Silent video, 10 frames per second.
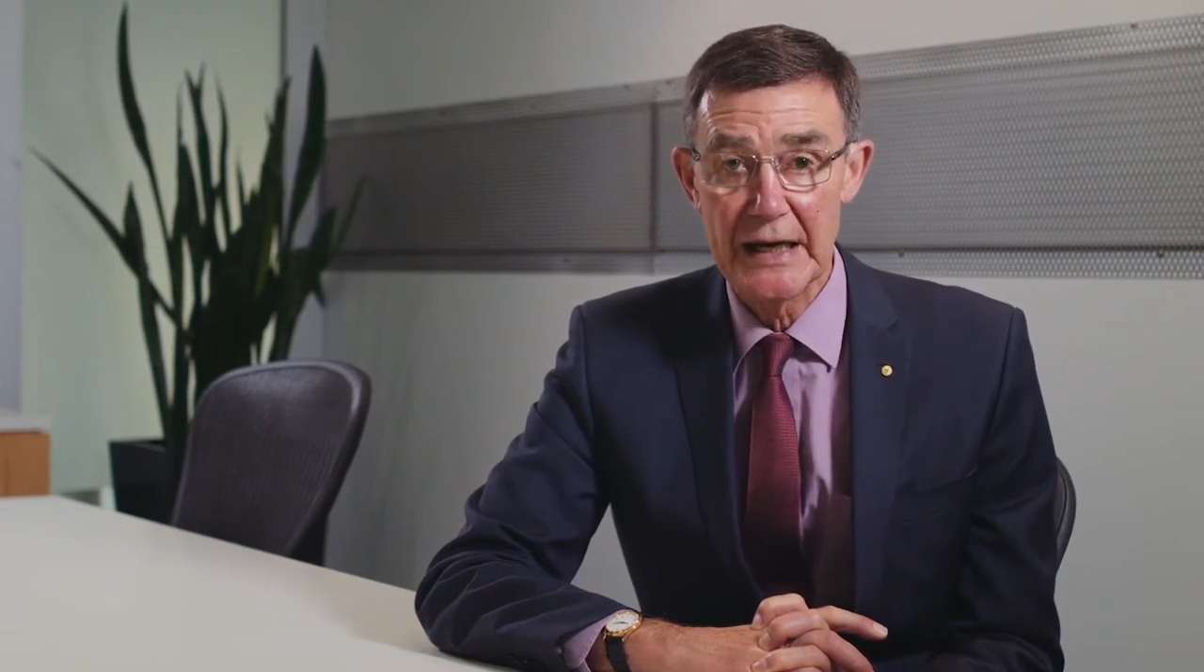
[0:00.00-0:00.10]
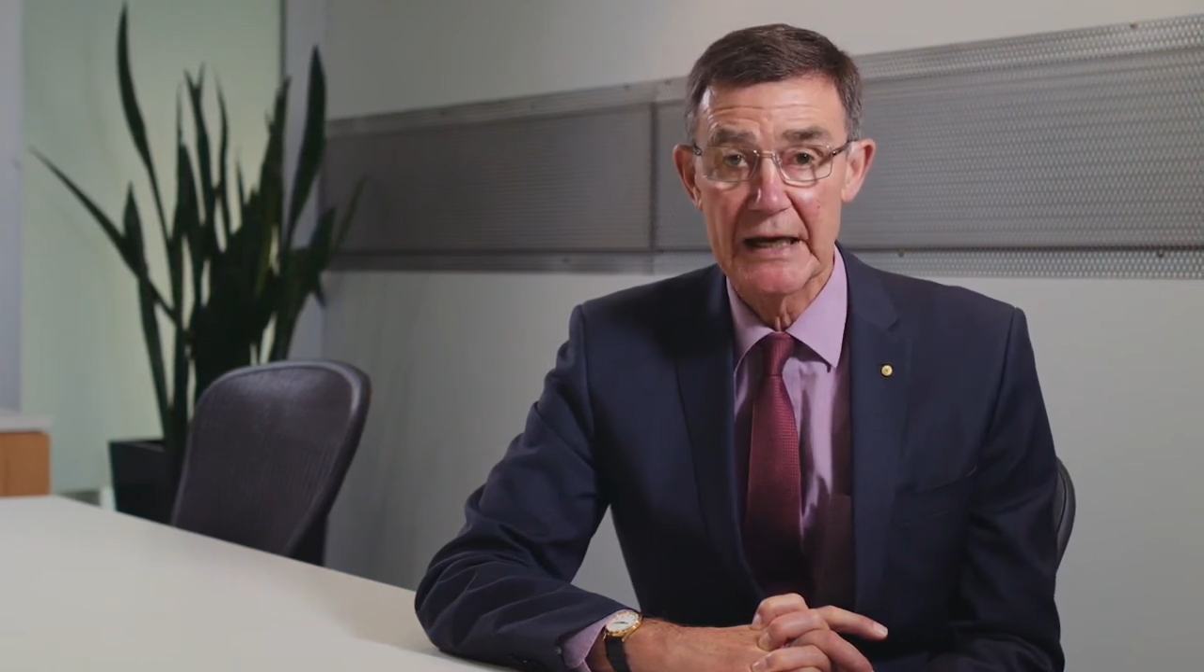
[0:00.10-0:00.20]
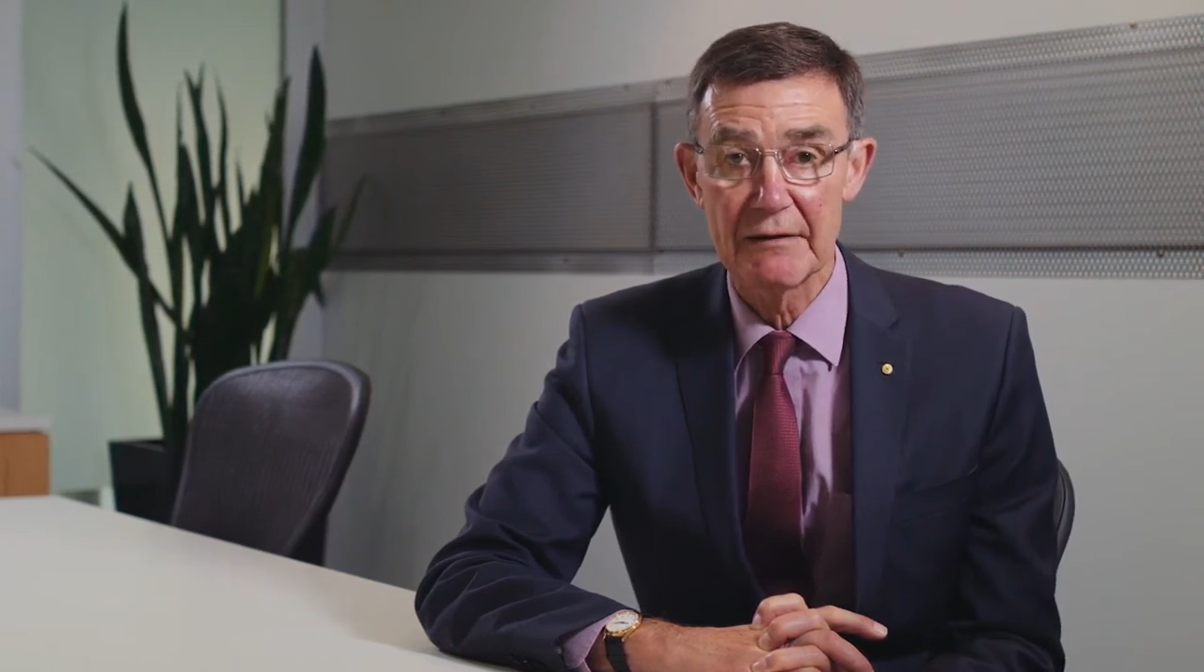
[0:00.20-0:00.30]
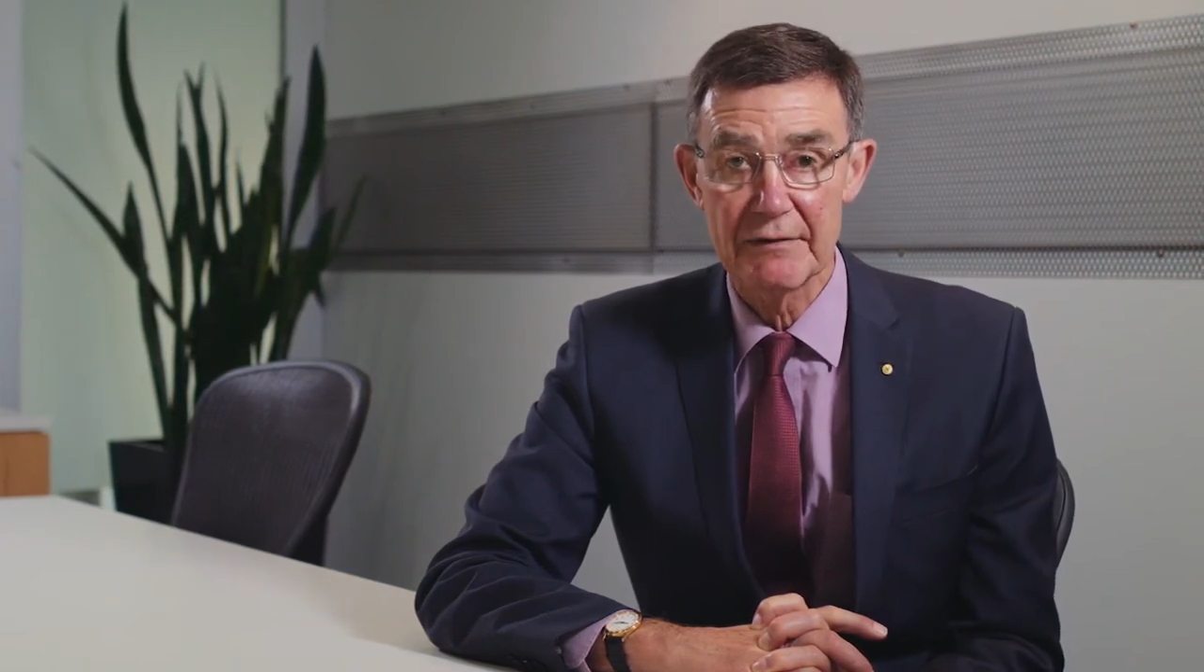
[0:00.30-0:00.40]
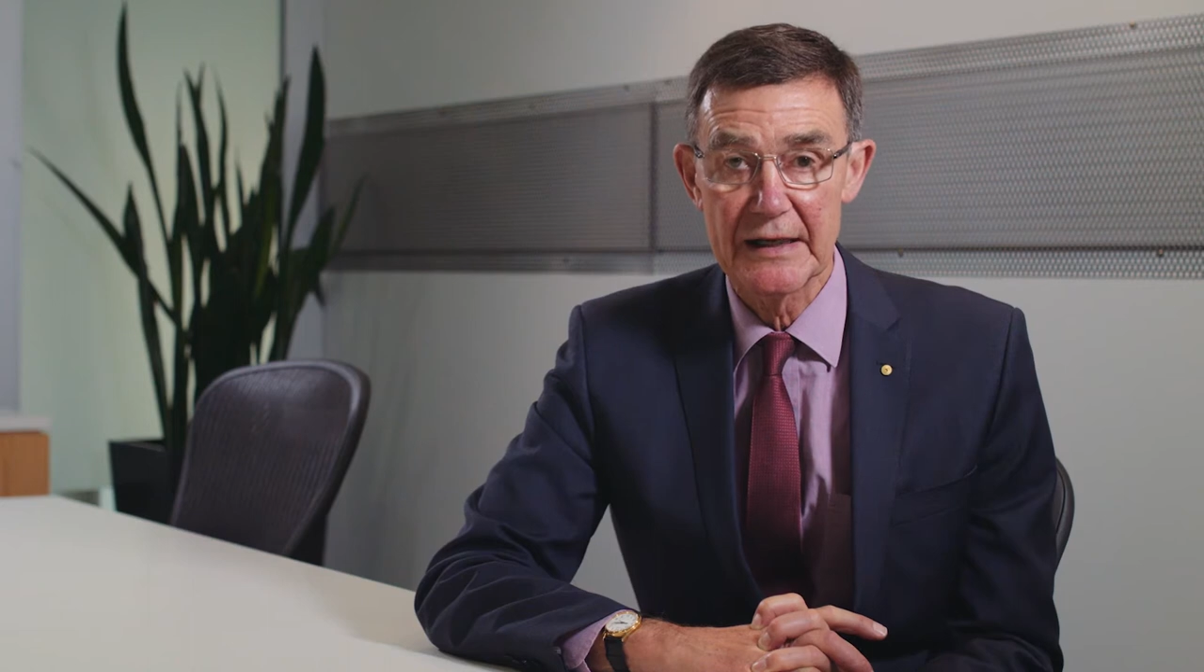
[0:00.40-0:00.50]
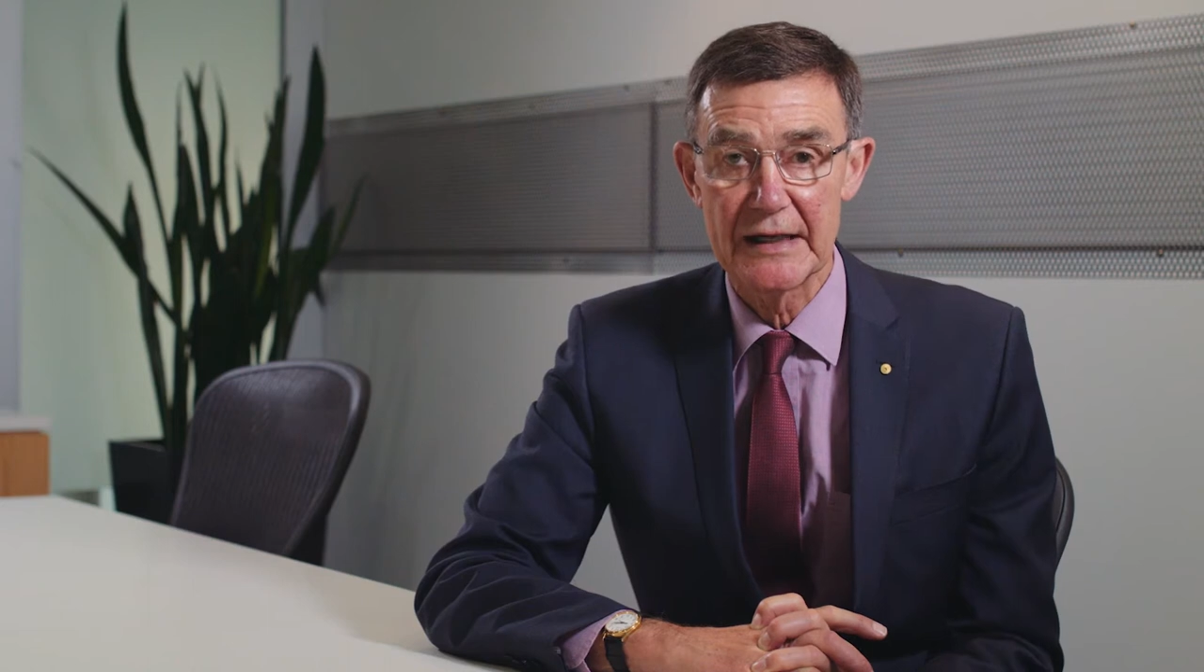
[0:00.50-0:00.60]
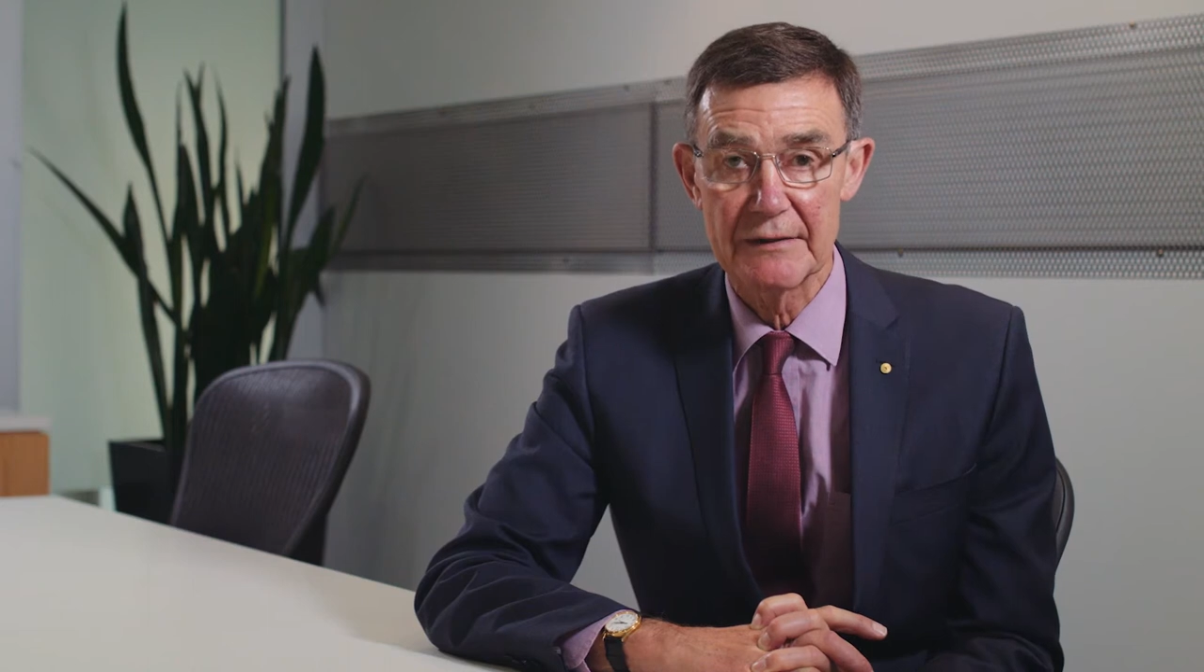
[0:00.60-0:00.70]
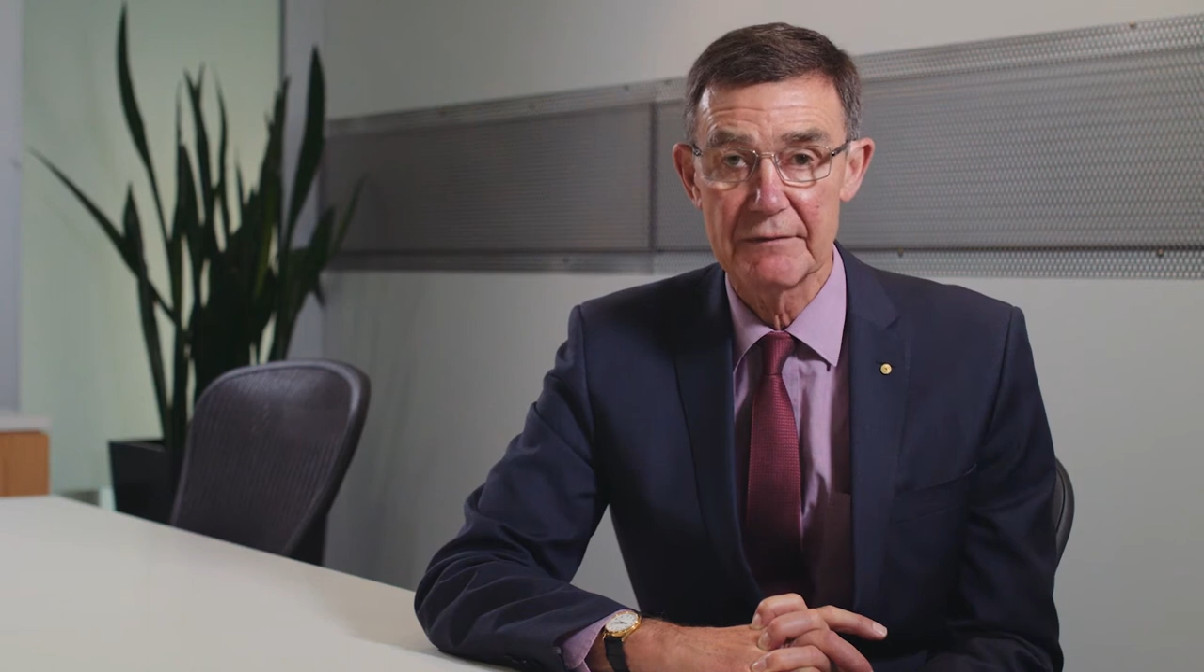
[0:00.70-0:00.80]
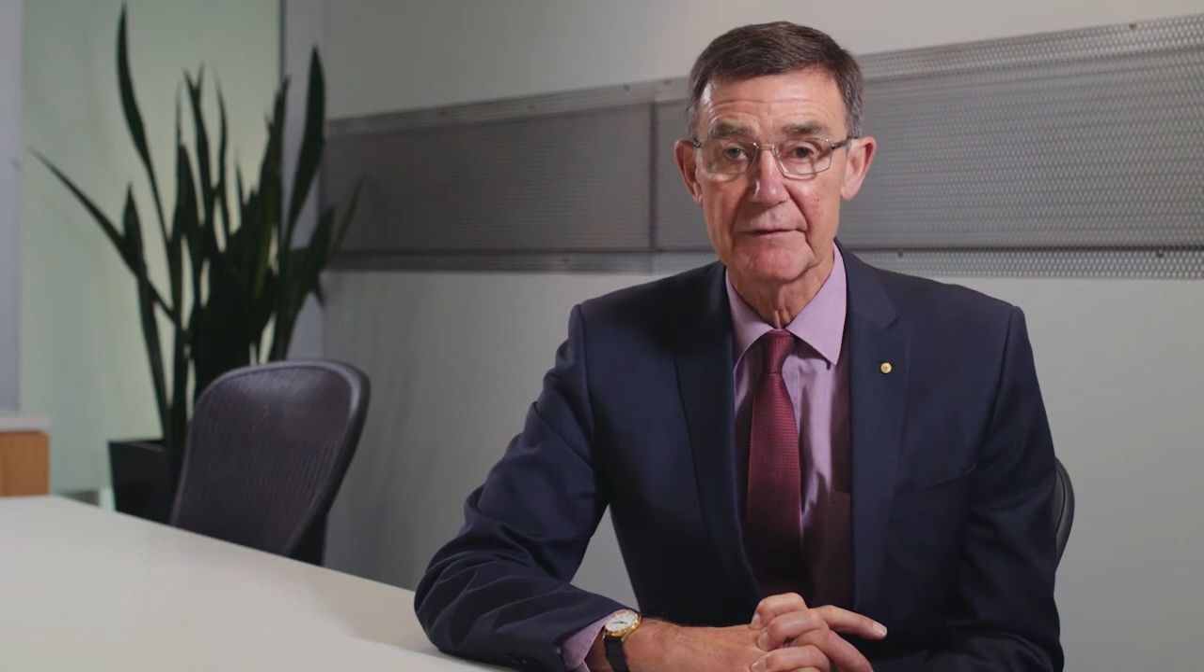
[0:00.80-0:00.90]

have had